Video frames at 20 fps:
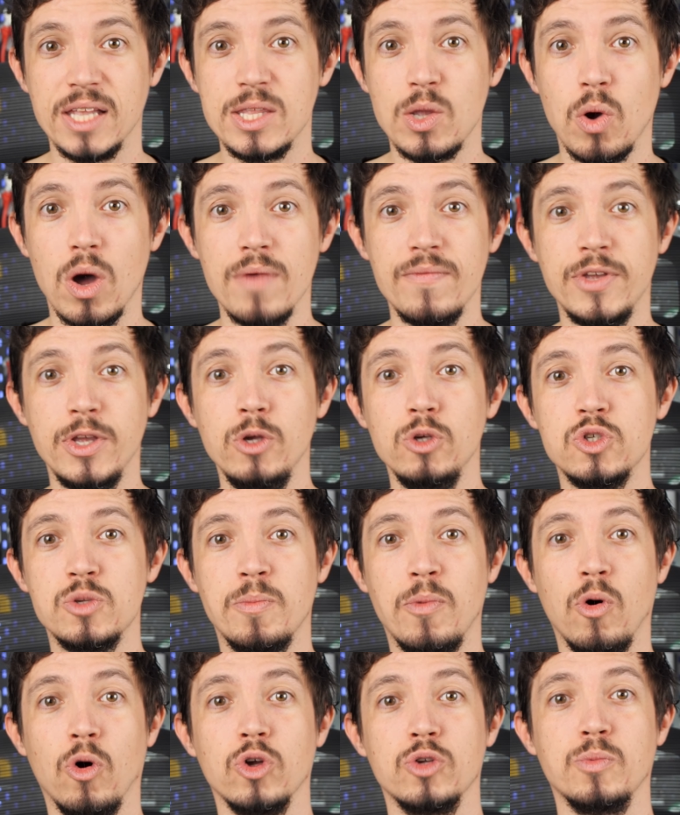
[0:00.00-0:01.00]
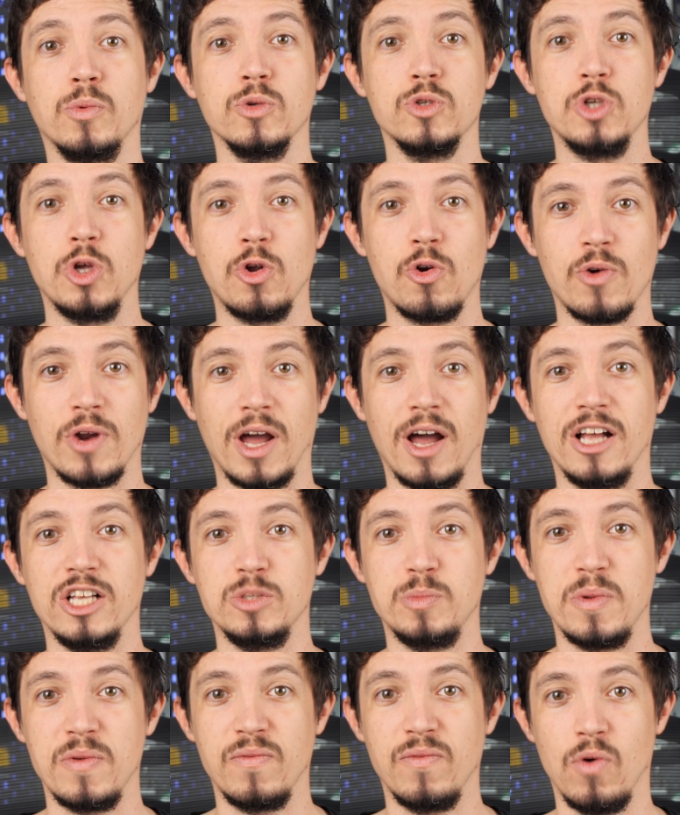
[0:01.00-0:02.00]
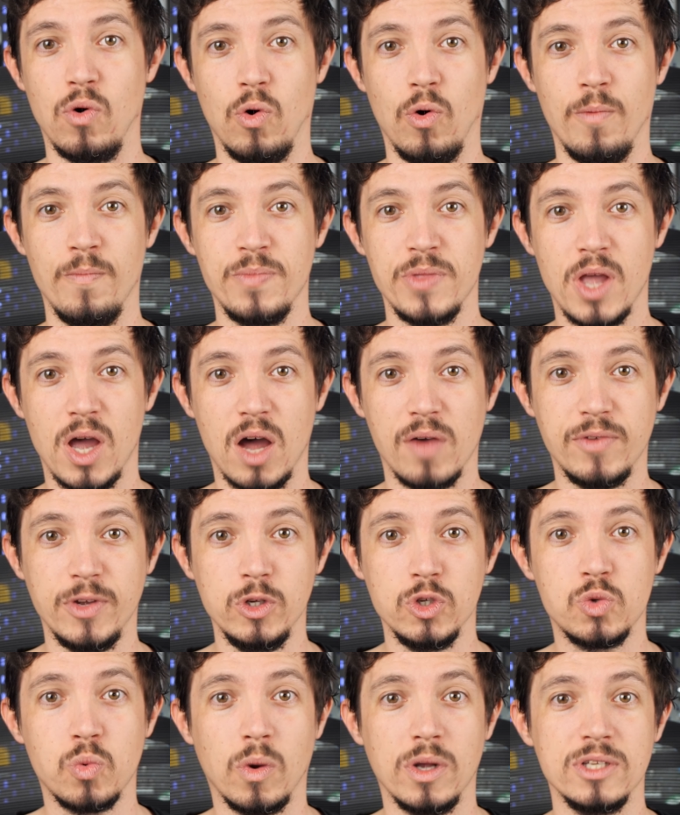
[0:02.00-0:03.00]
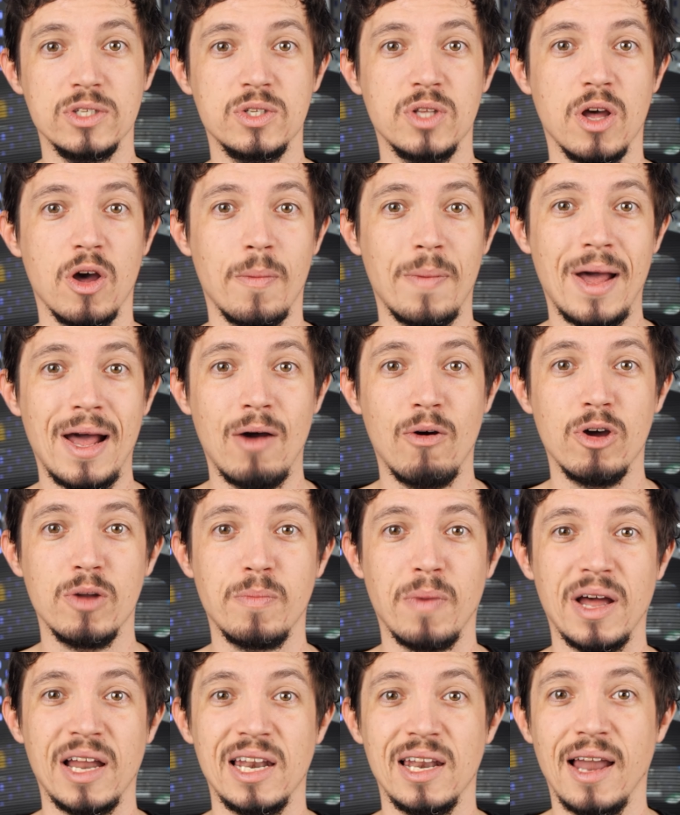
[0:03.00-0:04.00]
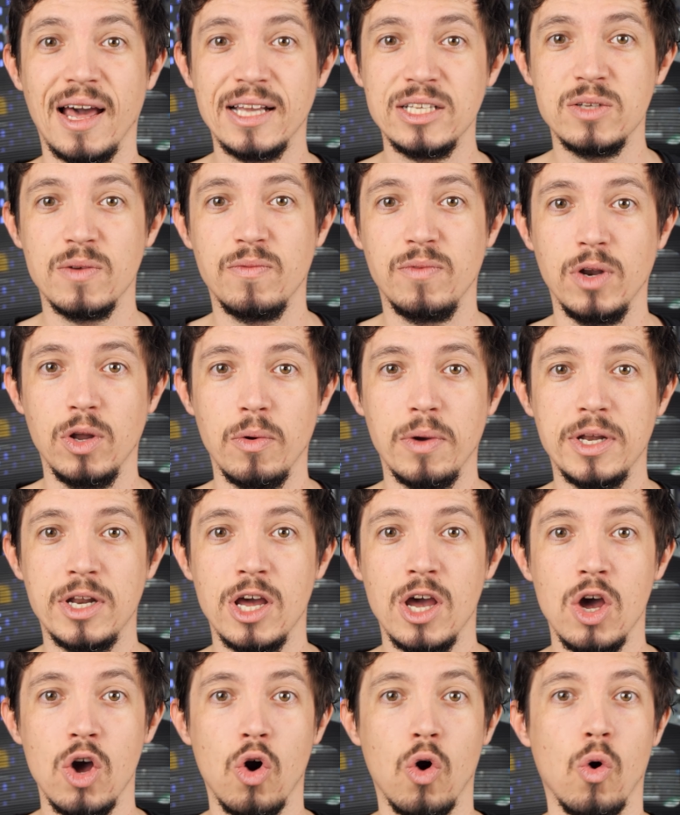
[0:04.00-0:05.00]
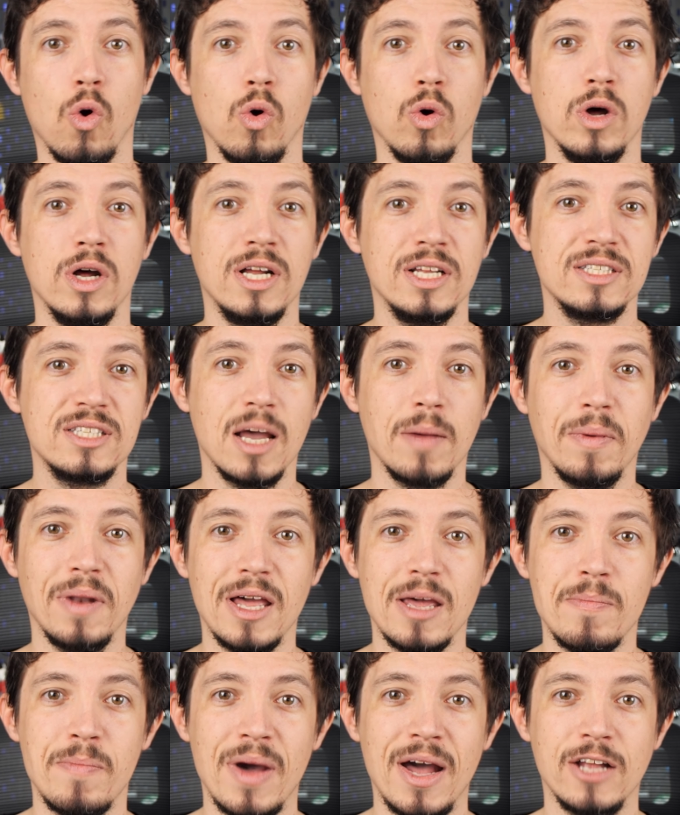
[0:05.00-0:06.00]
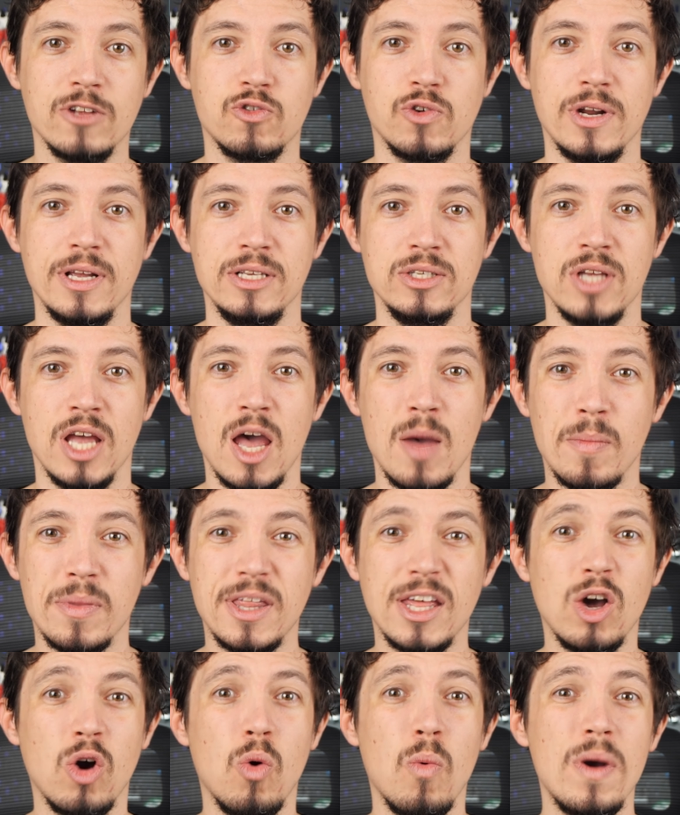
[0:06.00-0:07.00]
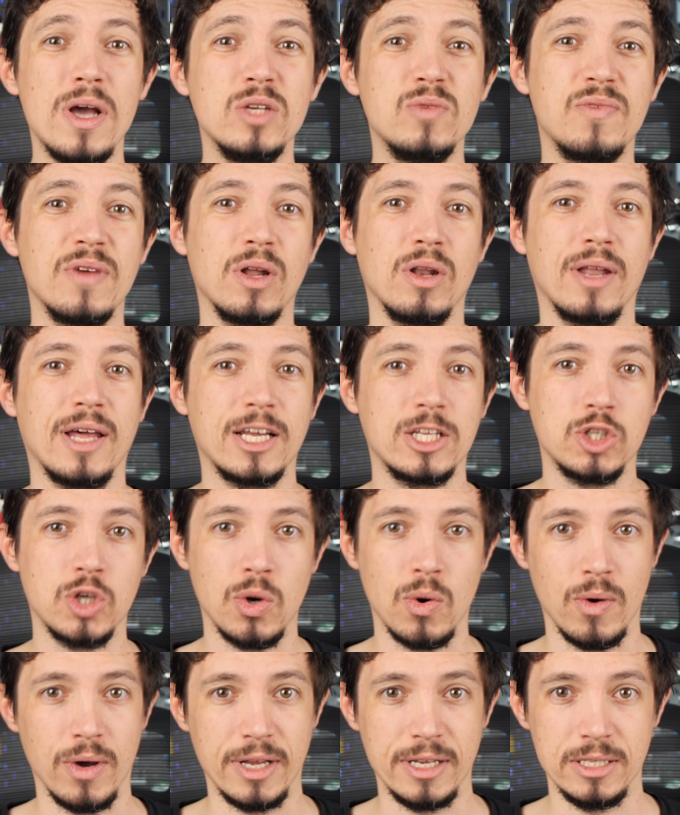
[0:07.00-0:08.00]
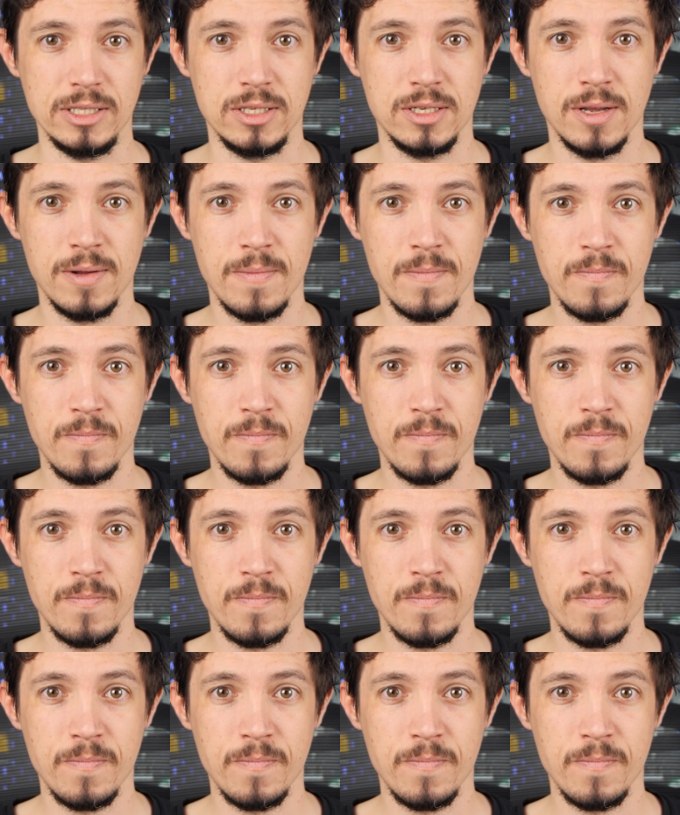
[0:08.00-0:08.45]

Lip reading: Now, I've used portable soldering irons before. I've used ones that are powered by lighter fluid or AA batteries, but they always feel like toys.